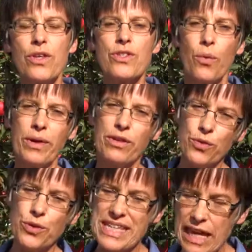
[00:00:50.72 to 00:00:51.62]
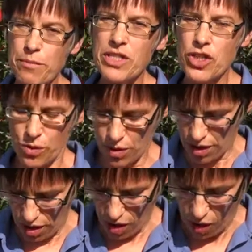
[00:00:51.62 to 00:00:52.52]
So when the fruit's
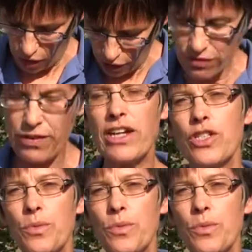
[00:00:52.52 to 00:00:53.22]
immature, all the flesh